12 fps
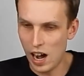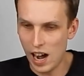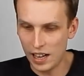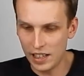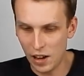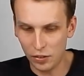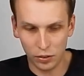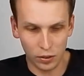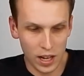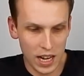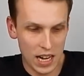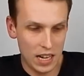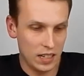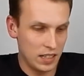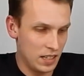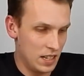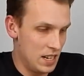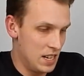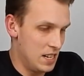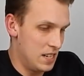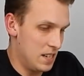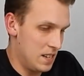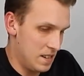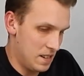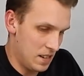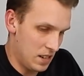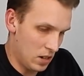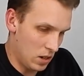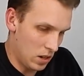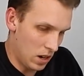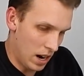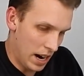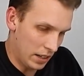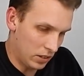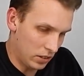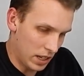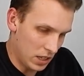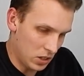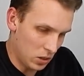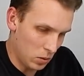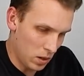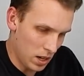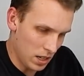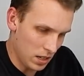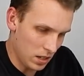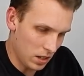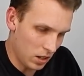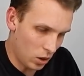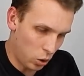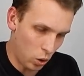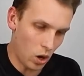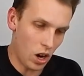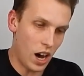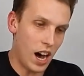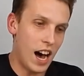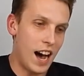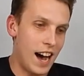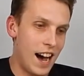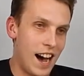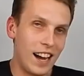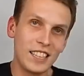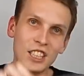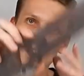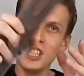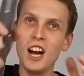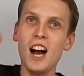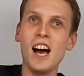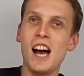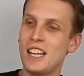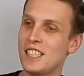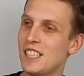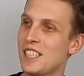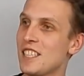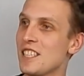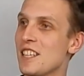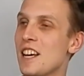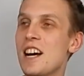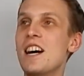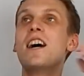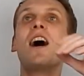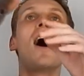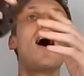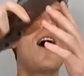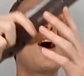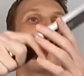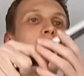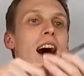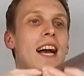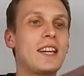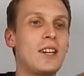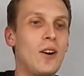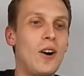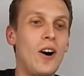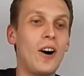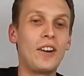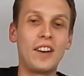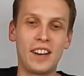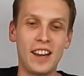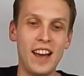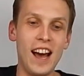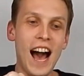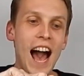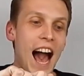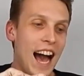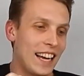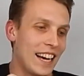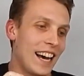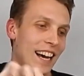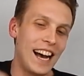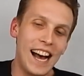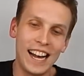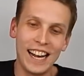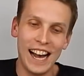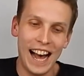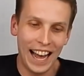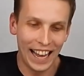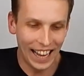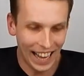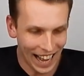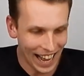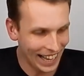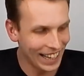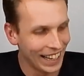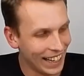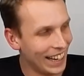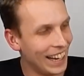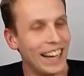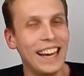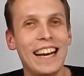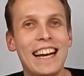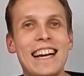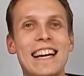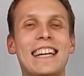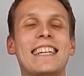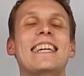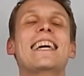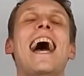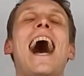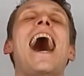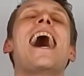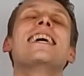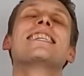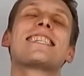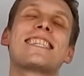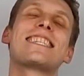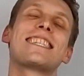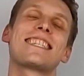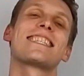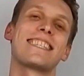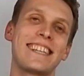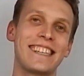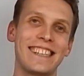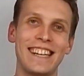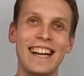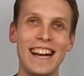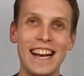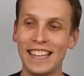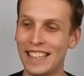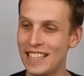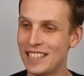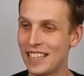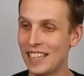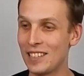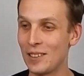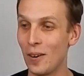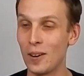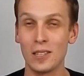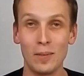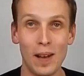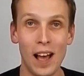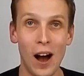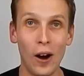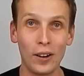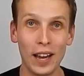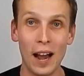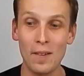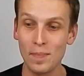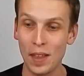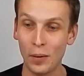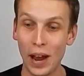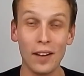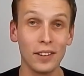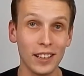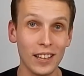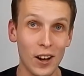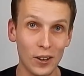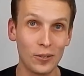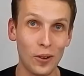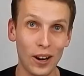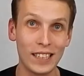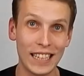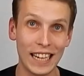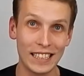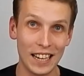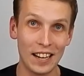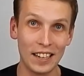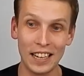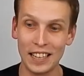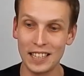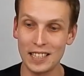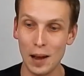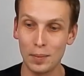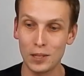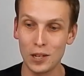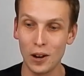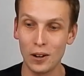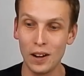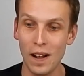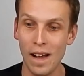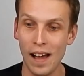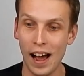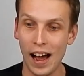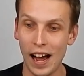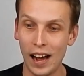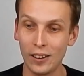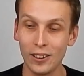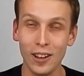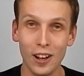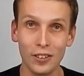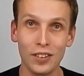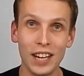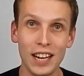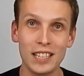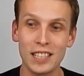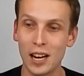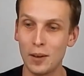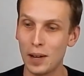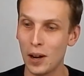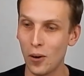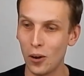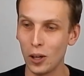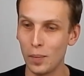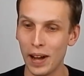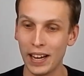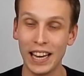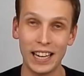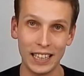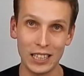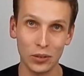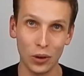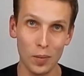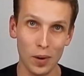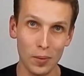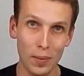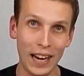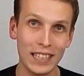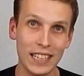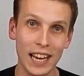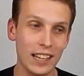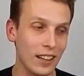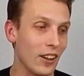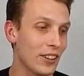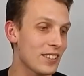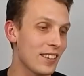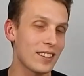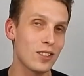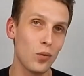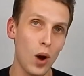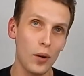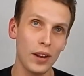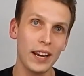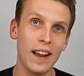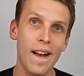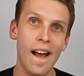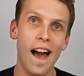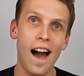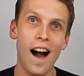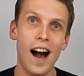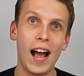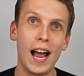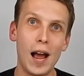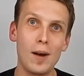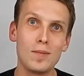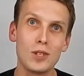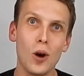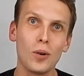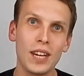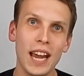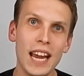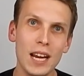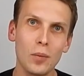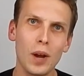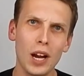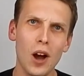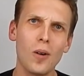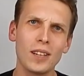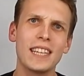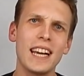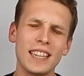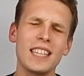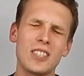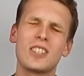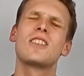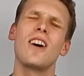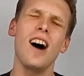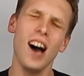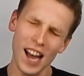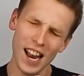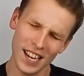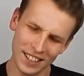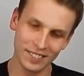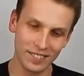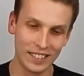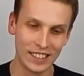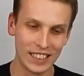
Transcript: and they're free. All right, 3, 2, 1. Oh, yes! Oh my god! Yes. This thing is awesome. Okay, we have a lot of work to get done in this episode. A lot of it is going to be all about getting this robot back together. Lots and lots of welding. I am so keen. We're going to get this done!